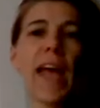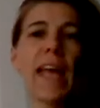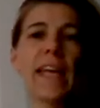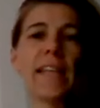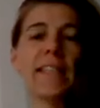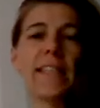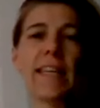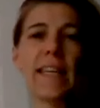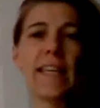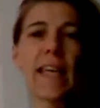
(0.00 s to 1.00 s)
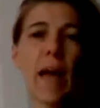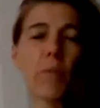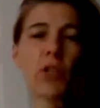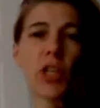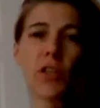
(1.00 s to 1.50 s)
a silly
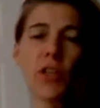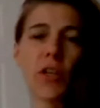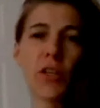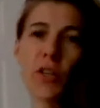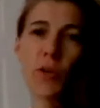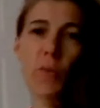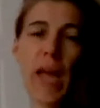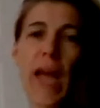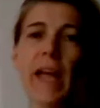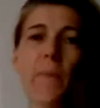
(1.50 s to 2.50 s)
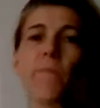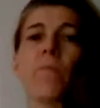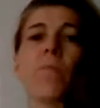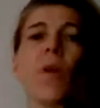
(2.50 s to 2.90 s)
caption cube game